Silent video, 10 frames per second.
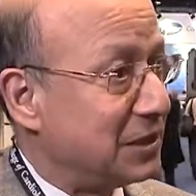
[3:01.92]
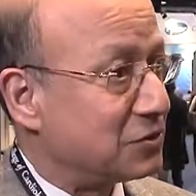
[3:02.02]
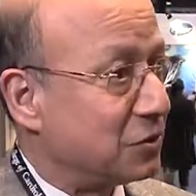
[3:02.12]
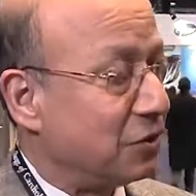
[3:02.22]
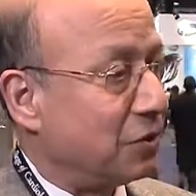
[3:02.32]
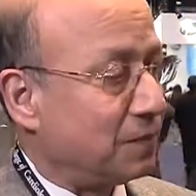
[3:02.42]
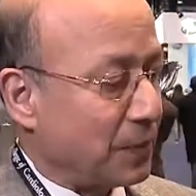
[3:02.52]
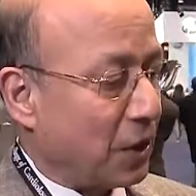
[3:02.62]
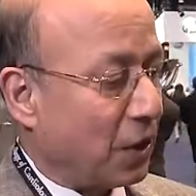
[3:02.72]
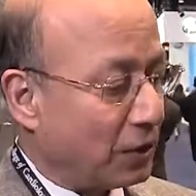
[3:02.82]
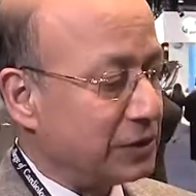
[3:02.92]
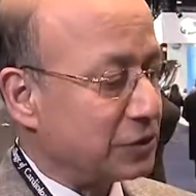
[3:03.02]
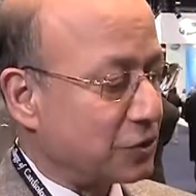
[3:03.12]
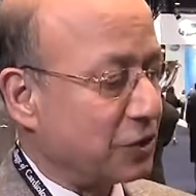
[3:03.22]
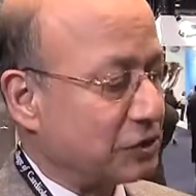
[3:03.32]
So all
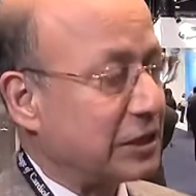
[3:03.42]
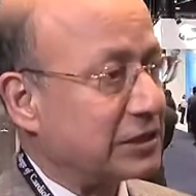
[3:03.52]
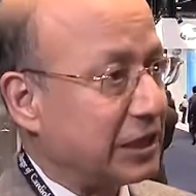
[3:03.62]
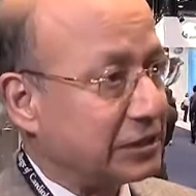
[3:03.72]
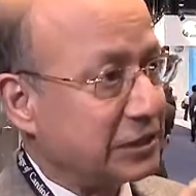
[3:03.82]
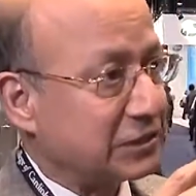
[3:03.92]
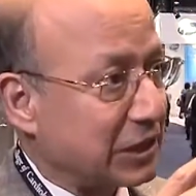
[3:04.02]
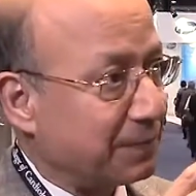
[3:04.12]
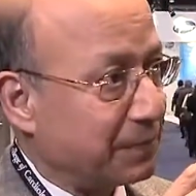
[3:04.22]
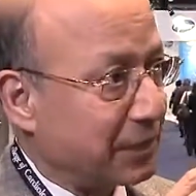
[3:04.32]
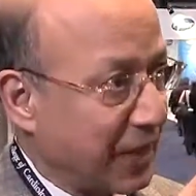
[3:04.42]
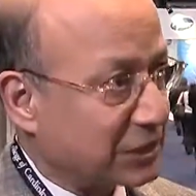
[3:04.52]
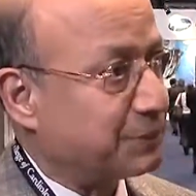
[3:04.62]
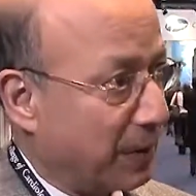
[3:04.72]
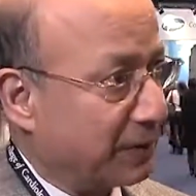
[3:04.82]
these contrast agents are
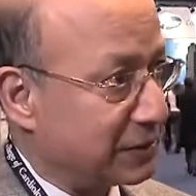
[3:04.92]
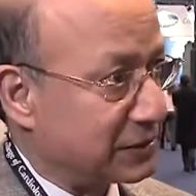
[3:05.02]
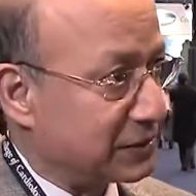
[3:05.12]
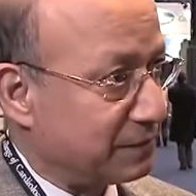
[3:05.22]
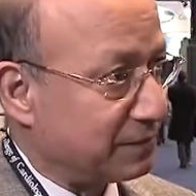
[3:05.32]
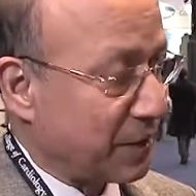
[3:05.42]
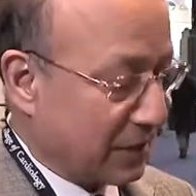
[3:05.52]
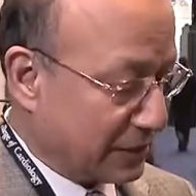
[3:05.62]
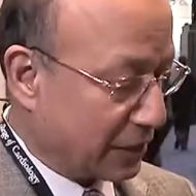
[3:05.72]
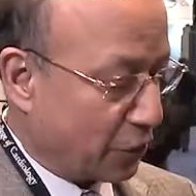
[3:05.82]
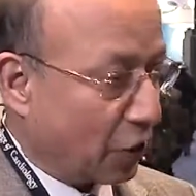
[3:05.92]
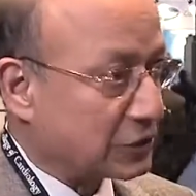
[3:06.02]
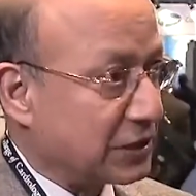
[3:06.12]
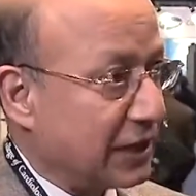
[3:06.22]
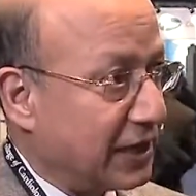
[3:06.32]
gas bubbles that
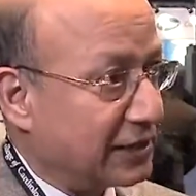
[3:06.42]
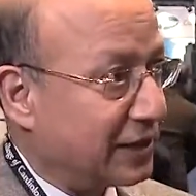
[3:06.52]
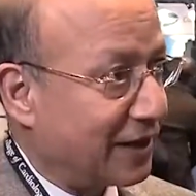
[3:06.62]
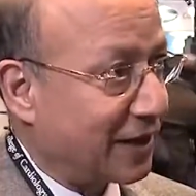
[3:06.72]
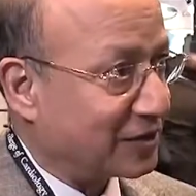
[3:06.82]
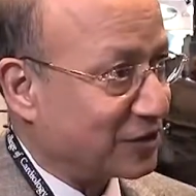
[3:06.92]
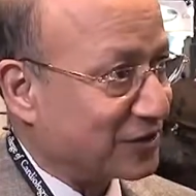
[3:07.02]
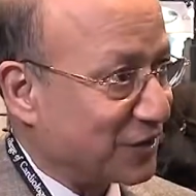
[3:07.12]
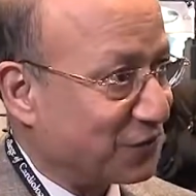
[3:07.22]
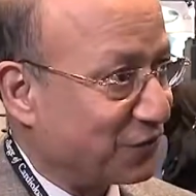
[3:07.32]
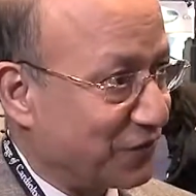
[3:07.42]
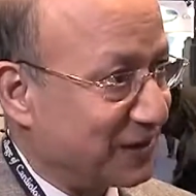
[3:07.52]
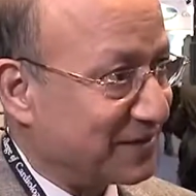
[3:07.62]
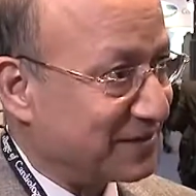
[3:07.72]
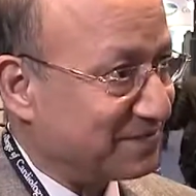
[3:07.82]
oscillate in an ultrasound
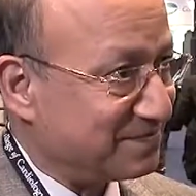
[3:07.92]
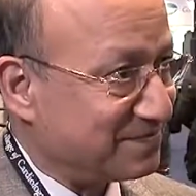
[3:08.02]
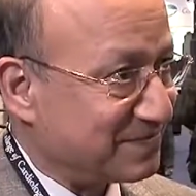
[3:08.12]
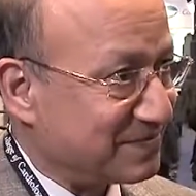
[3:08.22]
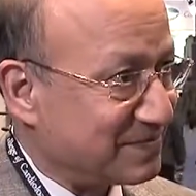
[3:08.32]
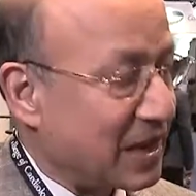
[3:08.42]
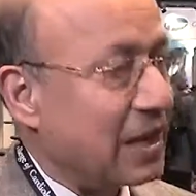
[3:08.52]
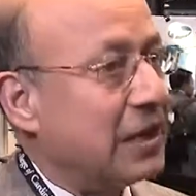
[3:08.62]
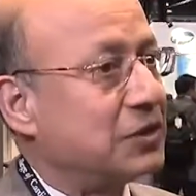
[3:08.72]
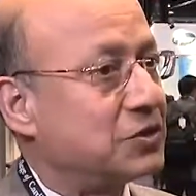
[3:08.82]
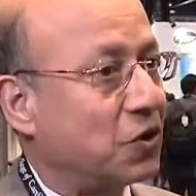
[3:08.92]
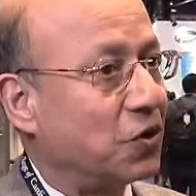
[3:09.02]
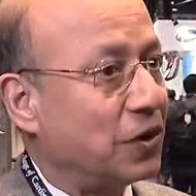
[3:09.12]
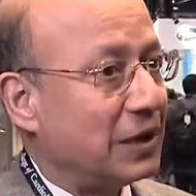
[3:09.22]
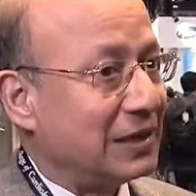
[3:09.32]
field.
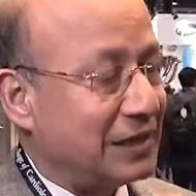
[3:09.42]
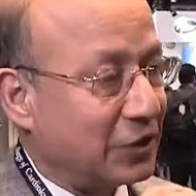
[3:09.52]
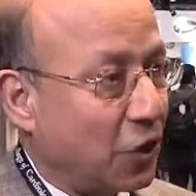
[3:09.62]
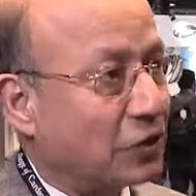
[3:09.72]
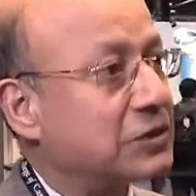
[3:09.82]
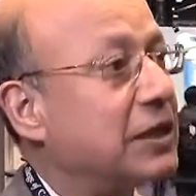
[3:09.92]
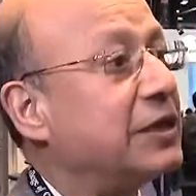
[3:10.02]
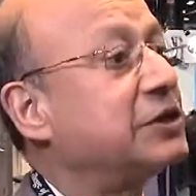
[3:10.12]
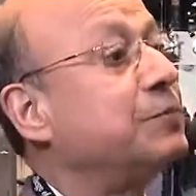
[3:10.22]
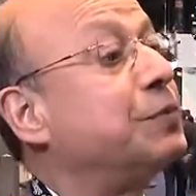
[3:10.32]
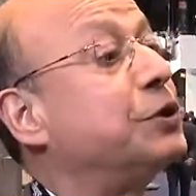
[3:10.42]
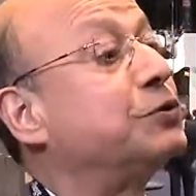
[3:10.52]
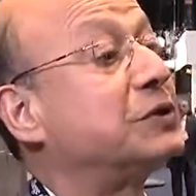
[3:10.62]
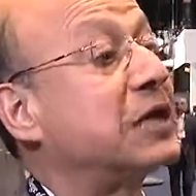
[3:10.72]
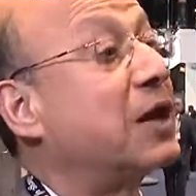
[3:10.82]
So that oscillation
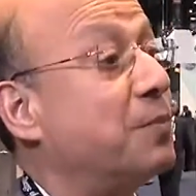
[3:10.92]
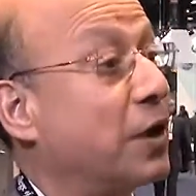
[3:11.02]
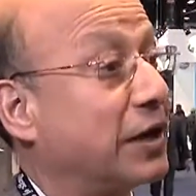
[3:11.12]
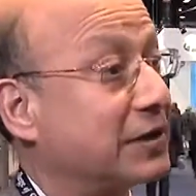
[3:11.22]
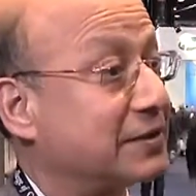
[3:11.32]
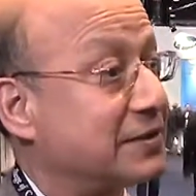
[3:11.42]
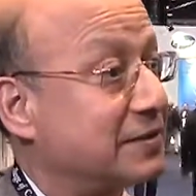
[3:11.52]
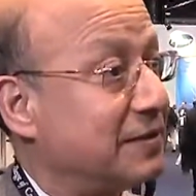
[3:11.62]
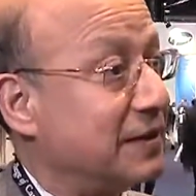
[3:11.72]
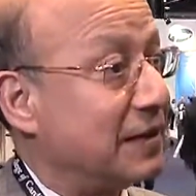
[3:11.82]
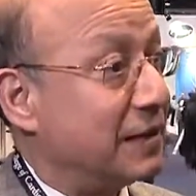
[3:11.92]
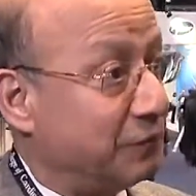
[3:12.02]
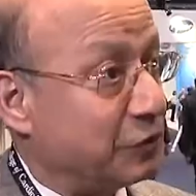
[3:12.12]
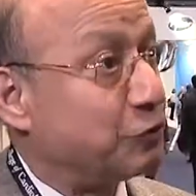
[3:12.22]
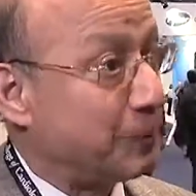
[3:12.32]
produces harmonics,
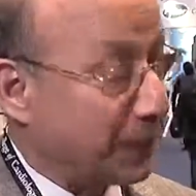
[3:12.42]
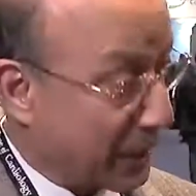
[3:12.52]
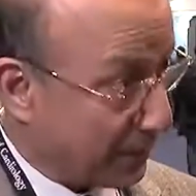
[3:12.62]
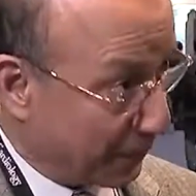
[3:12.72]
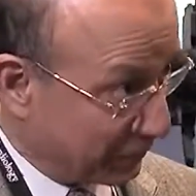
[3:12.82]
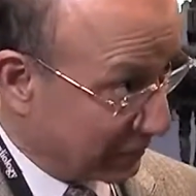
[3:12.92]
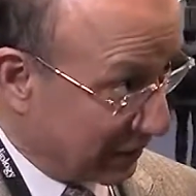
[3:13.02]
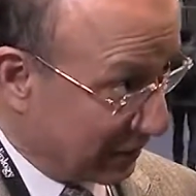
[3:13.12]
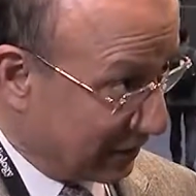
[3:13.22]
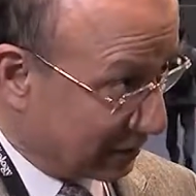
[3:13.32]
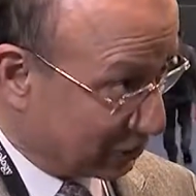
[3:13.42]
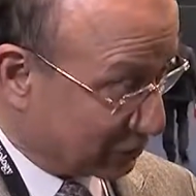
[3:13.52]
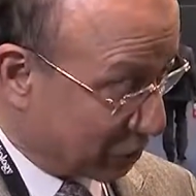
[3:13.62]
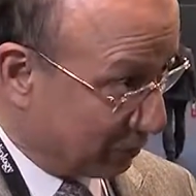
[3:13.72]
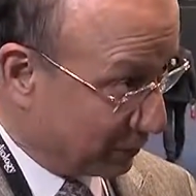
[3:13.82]
which we pick up on the
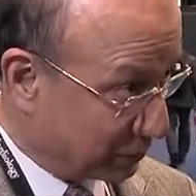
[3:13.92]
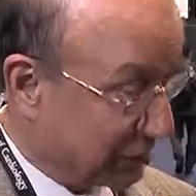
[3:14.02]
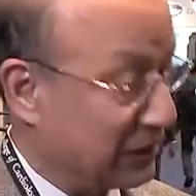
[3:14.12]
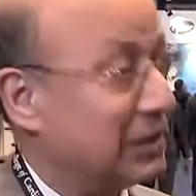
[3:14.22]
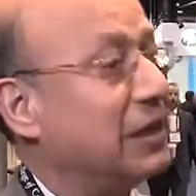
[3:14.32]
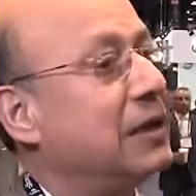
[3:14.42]
ultrasound machine.